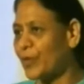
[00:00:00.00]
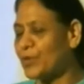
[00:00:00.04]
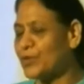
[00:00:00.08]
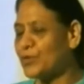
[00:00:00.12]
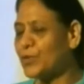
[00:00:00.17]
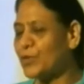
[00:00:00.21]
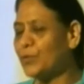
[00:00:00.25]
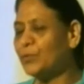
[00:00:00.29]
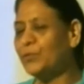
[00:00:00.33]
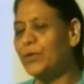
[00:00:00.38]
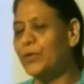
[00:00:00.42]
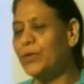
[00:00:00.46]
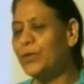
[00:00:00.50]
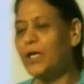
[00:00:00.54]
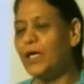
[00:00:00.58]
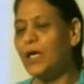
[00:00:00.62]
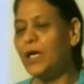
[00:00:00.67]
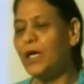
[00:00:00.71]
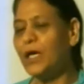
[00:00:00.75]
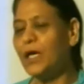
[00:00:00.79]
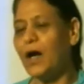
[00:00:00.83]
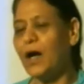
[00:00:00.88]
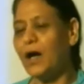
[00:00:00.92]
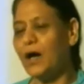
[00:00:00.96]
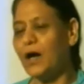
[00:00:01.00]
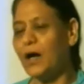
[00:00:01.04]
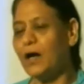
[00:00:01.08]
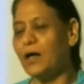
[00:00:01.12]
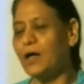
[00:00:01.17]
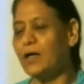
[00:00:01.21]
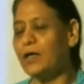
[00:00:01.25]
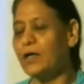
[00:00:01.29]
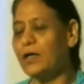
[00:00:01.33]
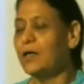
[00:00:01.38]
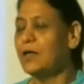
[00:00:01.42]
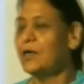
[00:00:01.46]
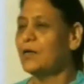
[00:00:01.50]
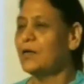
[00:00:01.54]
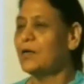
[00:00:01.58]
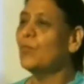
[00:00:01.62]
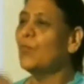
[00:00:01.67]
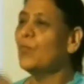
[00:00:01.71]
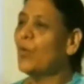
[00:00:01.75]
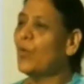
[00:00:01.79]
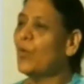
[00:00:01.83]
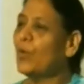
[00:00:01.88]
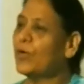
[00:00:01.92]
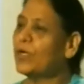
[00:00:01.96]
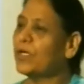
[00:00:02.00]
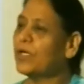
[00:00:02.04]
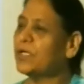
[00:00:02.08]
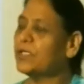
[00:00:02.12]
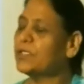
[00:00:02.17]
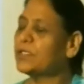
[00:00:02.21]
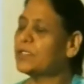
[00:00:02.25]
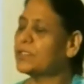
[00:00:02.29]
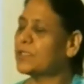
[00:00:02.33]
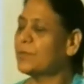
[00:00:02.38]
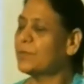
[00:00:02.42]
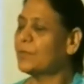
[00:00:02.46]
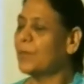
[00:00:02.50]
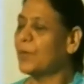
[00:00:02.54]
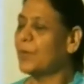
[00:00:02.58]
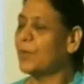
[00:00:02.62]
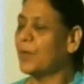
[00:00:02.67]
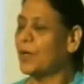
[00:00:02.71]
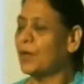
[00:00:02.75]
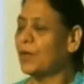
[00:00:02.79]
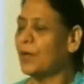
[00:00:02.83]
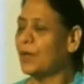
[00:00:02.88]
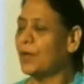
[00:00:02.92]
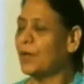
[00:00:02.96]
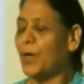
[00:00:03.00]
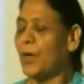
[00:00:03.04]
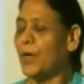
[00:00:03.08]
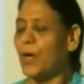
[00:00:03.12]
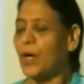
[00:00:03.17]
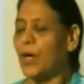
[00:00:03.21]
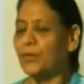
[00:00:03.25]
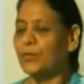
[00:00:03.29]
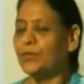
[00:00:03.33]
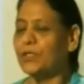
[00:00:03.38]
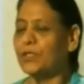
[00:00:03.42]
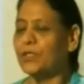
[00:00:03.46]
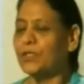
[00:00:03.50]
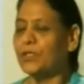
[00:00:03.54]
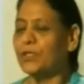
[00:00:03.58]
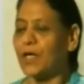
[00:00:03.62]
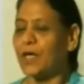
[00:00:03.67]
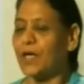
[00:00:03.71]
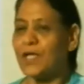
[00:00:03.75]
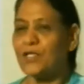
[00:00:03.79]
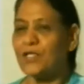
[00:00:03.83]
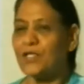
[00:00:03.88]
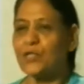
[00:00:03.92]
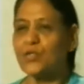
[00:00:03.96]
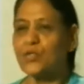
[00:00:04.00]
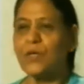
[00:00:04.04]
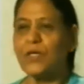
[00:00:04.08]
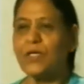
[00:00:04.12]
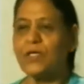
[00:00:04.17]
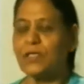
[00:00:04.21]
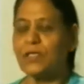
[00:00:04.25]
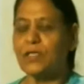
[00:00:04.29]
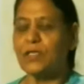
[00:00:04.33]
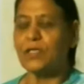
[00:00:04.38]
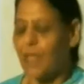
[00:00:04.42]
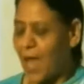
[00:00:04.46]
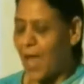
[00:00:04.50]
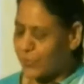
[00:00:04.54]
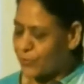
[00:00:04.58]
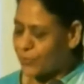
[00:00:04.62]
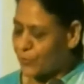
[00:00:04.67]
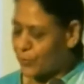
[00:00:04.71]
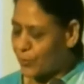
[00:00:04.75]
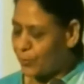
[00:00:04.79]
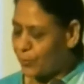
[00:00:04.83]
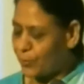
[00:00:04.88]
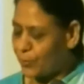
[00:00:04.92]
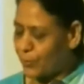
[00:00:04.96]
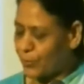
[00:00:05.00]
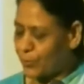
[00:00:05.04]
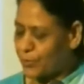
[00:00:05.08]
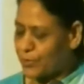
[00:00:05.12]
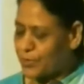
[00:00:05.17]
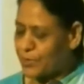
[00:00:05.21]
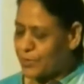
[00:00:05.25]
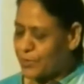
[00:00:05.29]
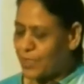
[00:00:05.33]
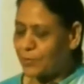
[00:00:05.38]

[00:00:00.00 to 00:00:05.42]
So we are more concerned about the graduate attributes.